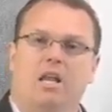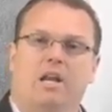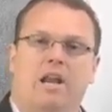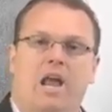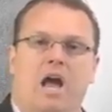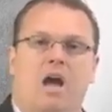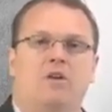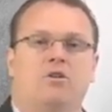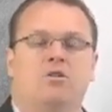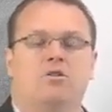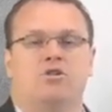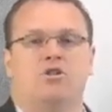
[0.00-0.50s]

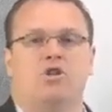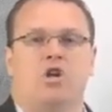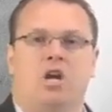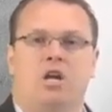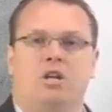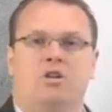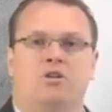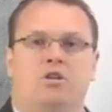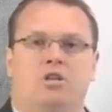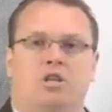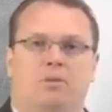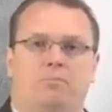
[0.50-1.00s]
Now you're
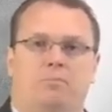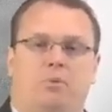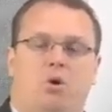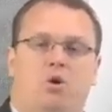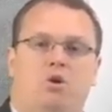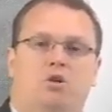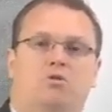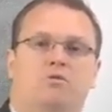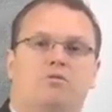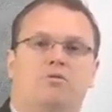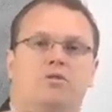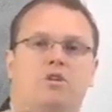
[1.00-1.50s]
changing the
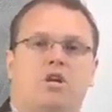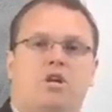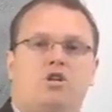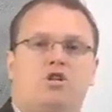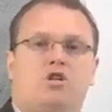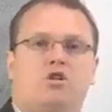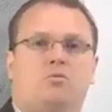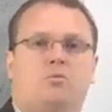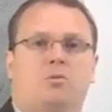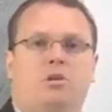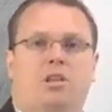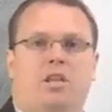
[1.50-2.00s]

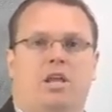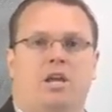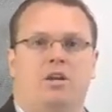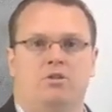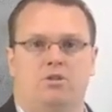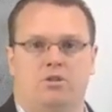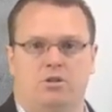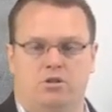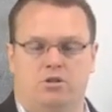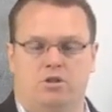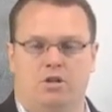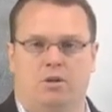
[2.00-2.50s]
polarization
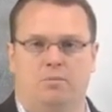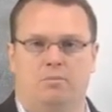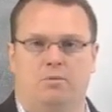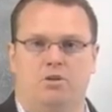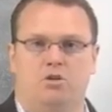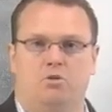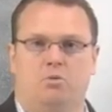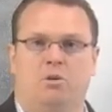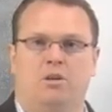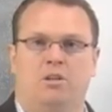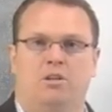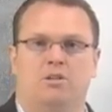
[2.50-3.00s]
relationship
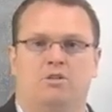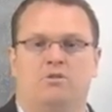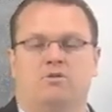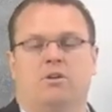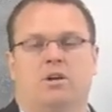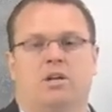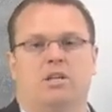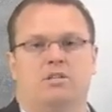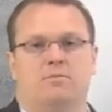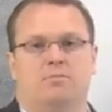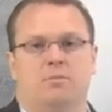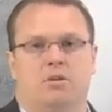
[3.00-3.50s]
between the
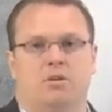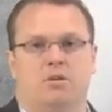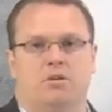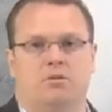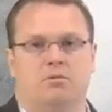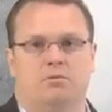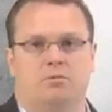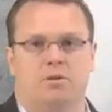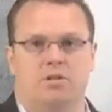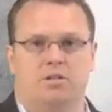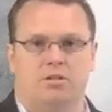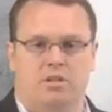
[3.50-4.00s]
transmitter
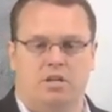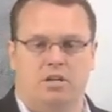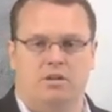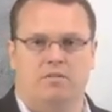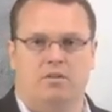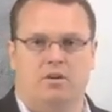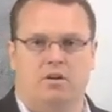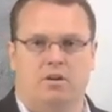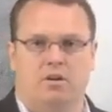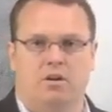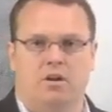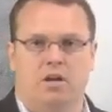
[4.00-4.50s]
and
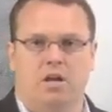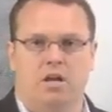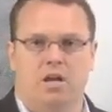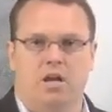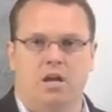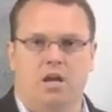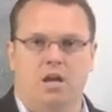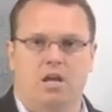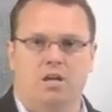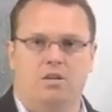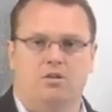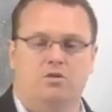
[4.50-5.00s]
receiver.
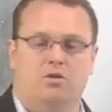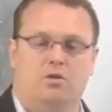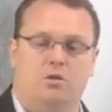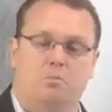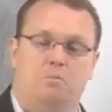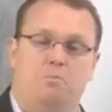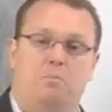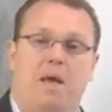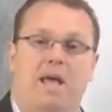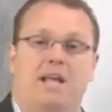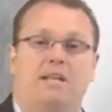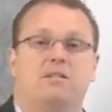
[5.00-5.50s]
So
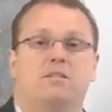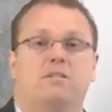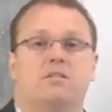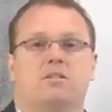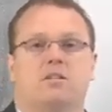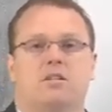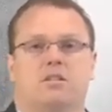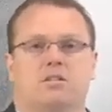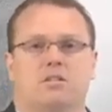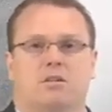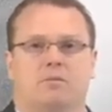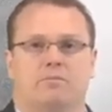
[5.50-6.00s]
the best
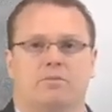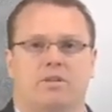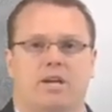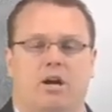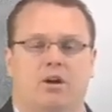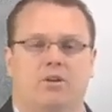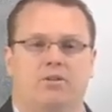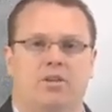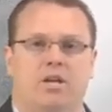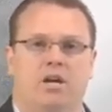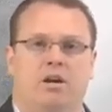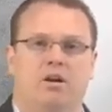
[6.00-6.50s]
systems
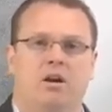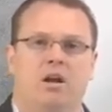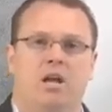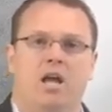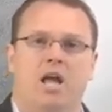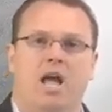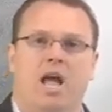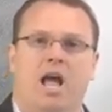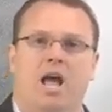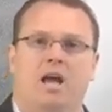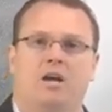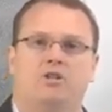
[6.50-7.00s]
out there
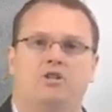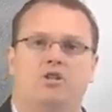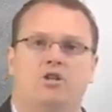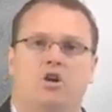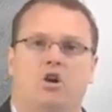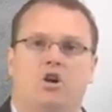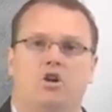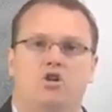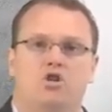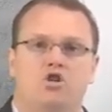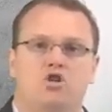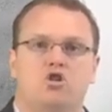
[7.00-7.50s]

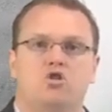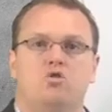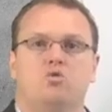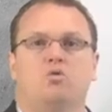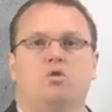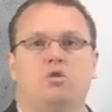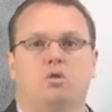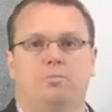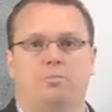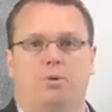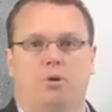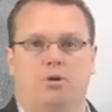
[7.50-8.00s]
actually are
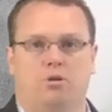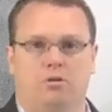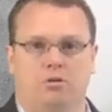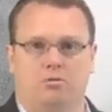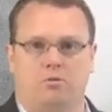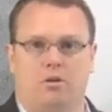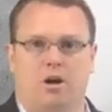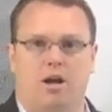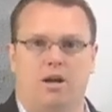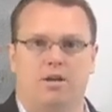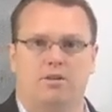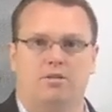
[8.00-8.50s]
dual
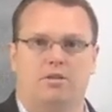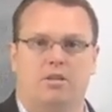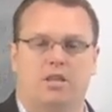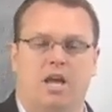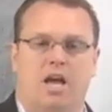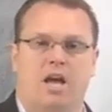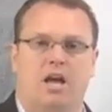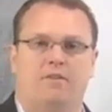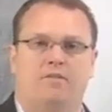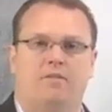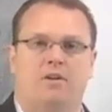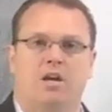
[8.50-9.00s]
polarized.
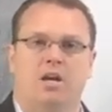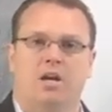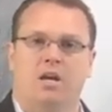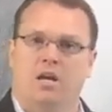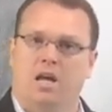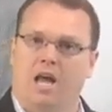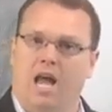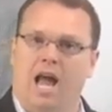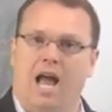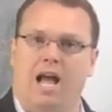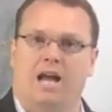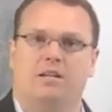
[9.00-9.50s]
They have
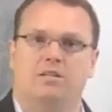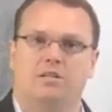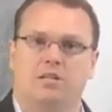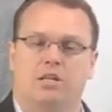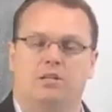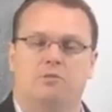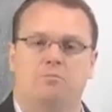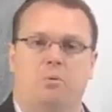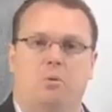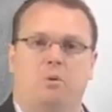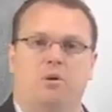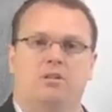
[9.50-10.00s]

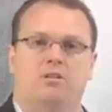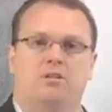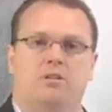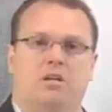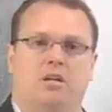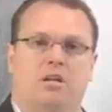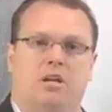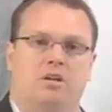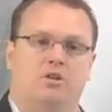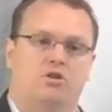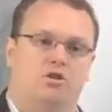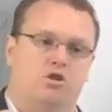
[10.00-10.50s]
access points
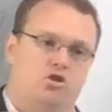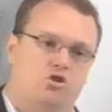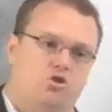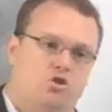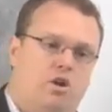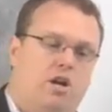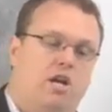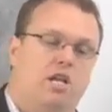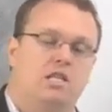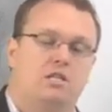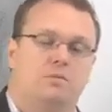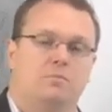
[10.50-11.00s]
that can actually
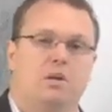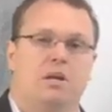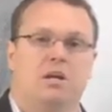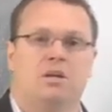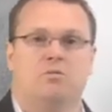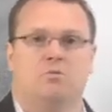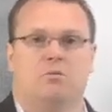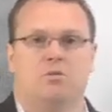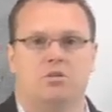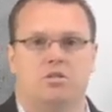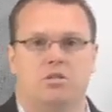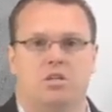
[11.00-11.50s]
transmit
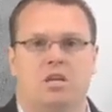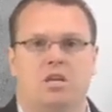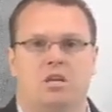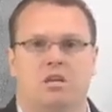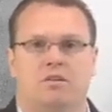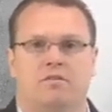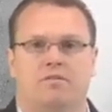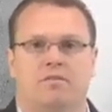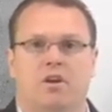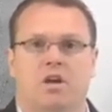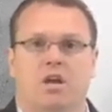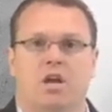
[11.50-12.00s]
and
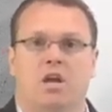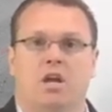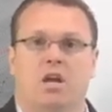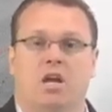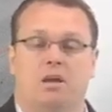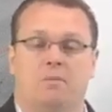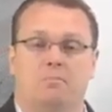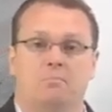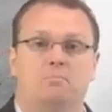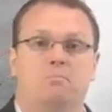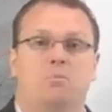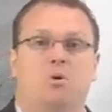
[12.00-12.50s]
receive
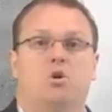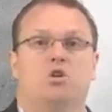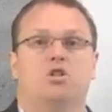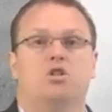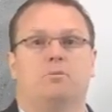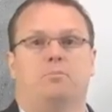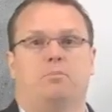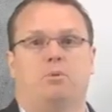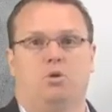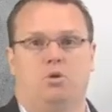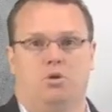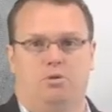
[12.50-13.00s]
in
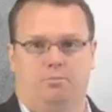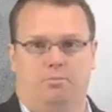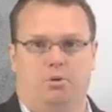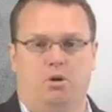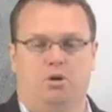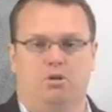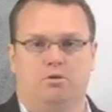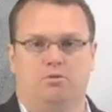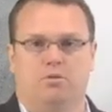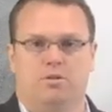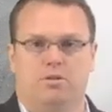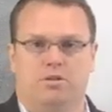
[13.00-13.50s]
multiple
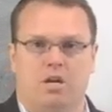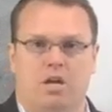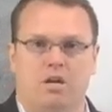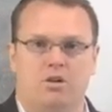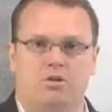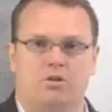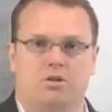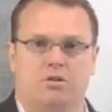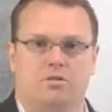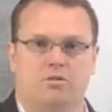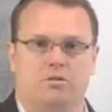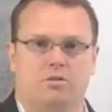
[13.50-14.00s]

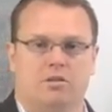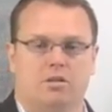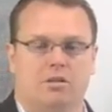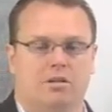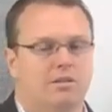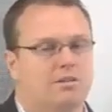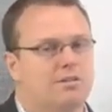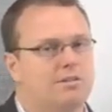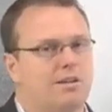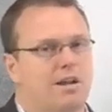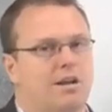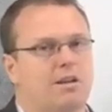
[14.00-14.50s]
polarizations.
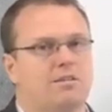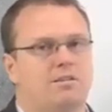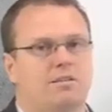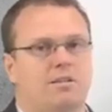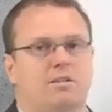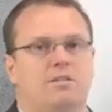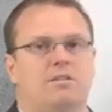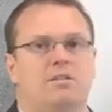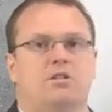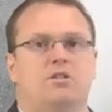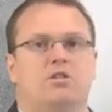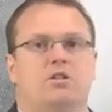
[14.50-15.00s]
It's not as
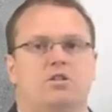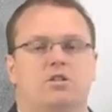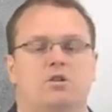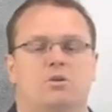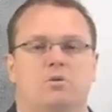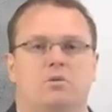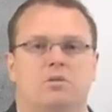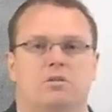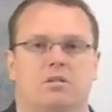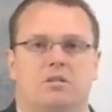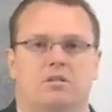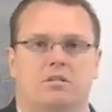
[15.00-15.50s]
easy to
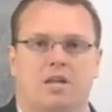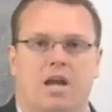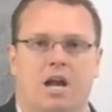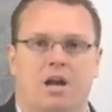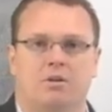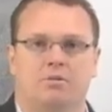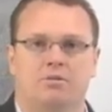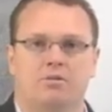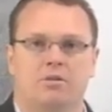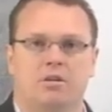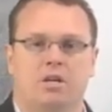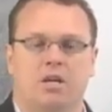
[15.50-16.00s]
do as it
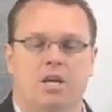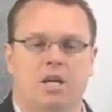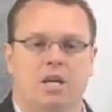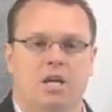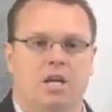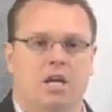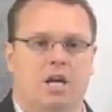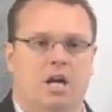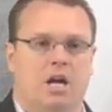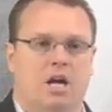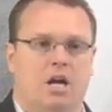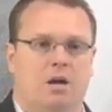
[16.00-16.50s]
sounds,
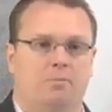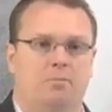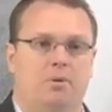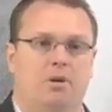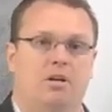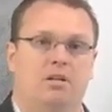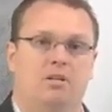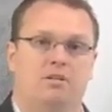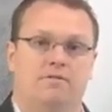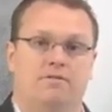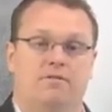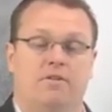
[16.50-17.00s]

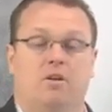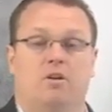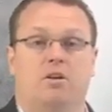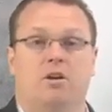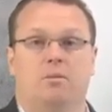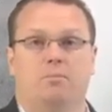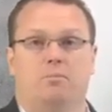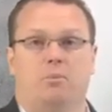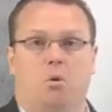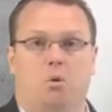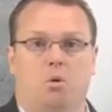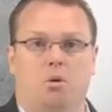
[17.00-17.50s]
but it is
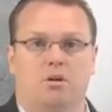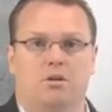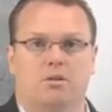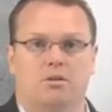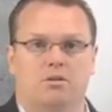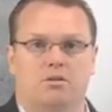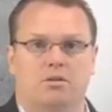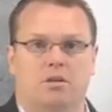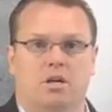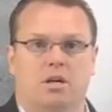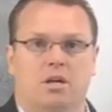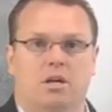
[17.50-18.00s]
very
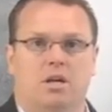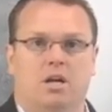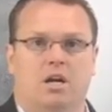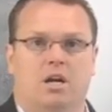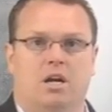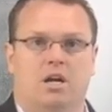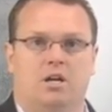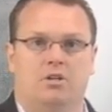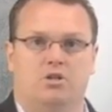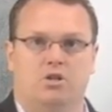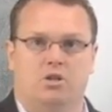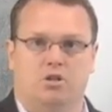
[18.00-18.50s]
important
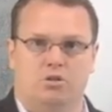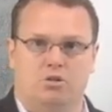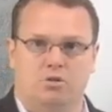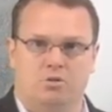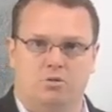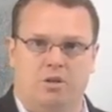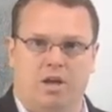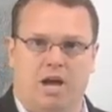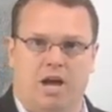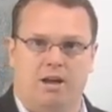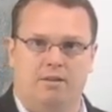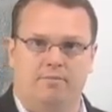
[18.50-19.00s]
to
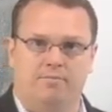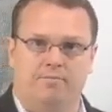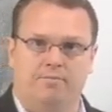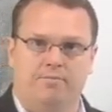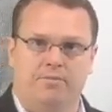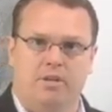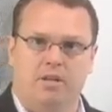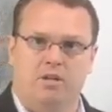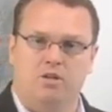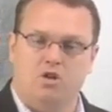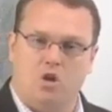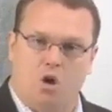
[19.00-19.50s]
do that.
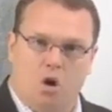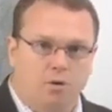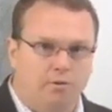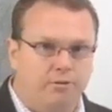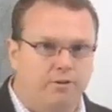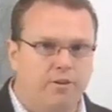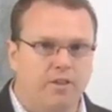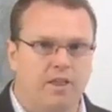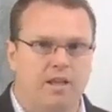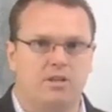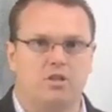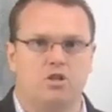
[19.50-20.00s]
So
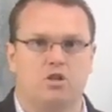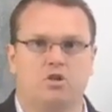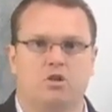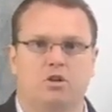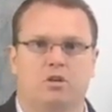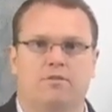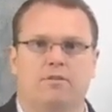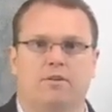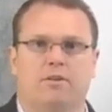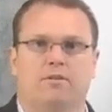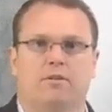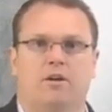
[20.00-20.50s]
hopefully that's a
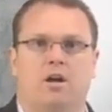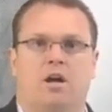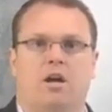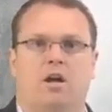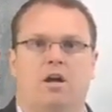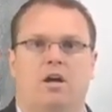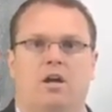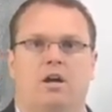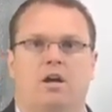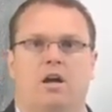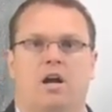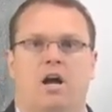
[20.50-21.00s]
good
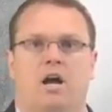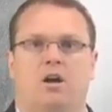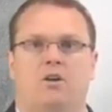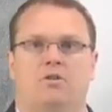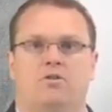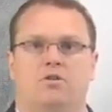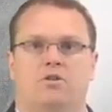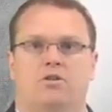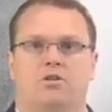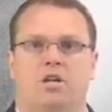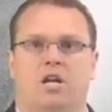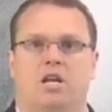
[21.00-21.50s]

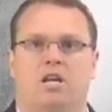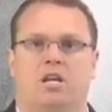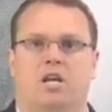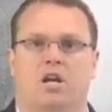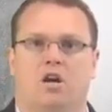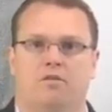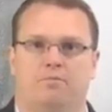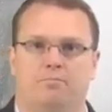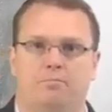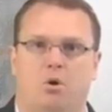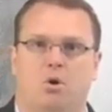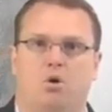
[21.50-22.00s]

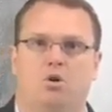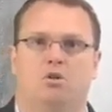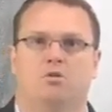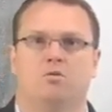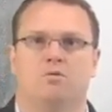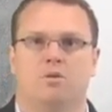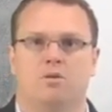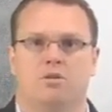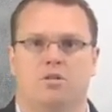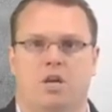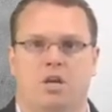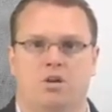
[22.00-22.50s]
understanding of
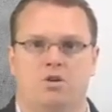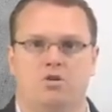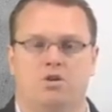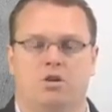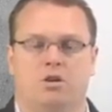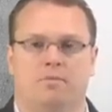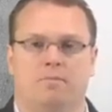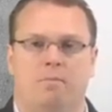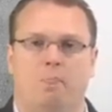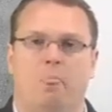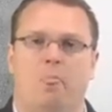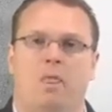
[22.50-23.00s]

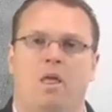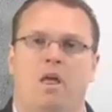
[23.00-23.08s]
polarization.